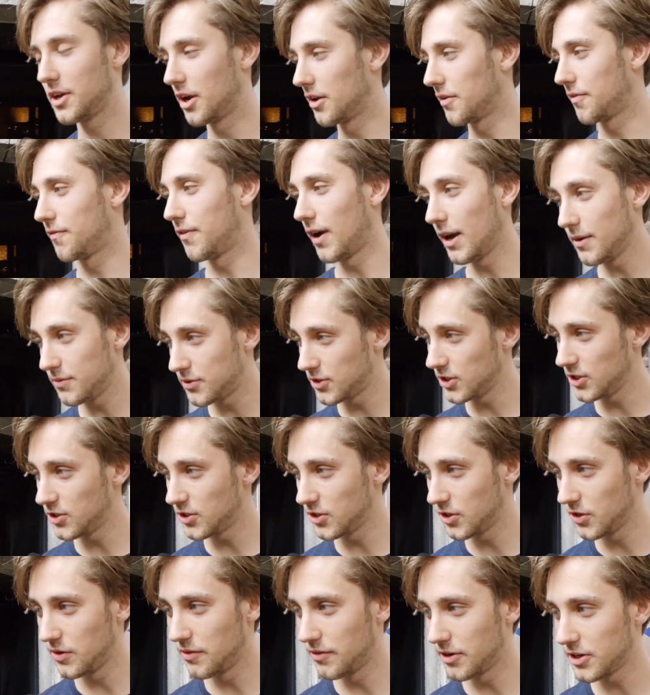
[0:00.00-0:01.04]
We got five seats
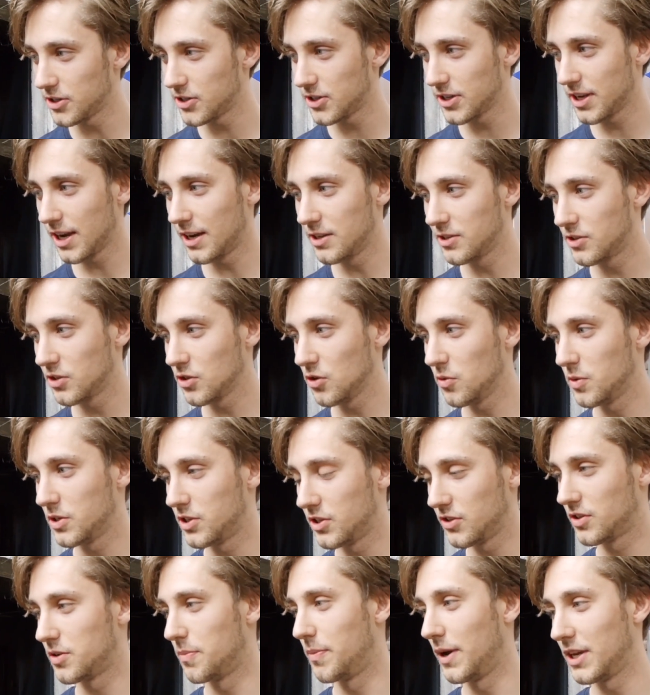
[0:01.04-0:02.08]
in the University Council,
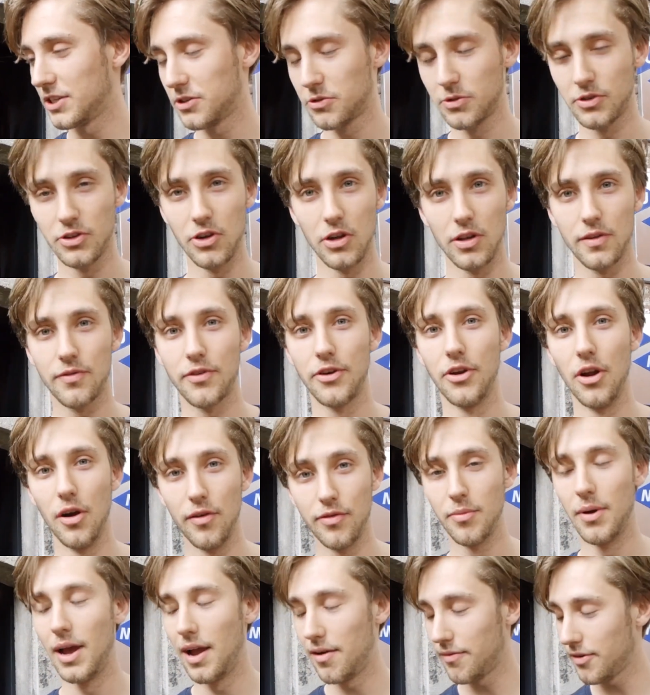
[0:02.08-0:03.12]
which is the best result for
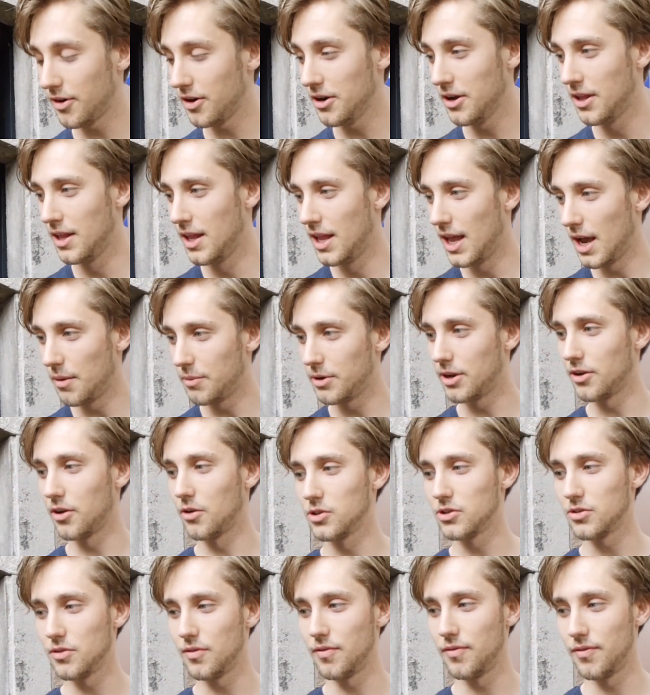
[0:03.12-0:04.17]
Novum ever. And we did
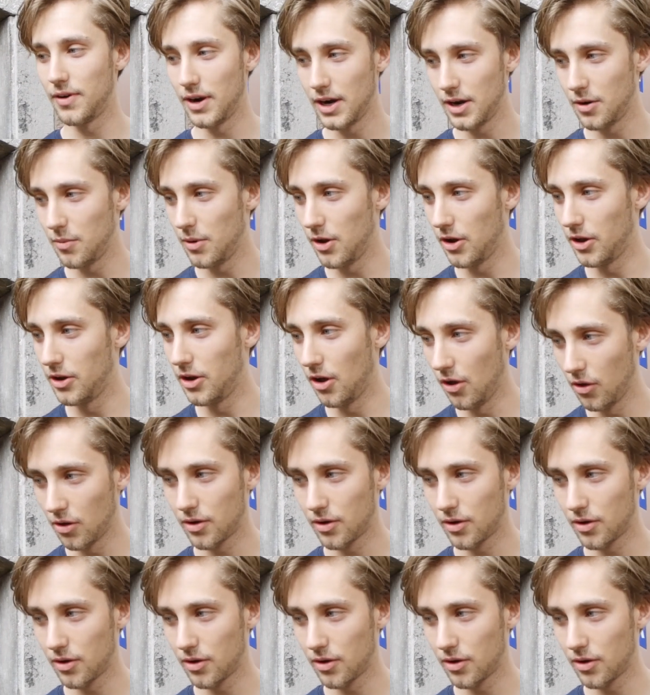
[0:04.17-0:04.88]
also very well in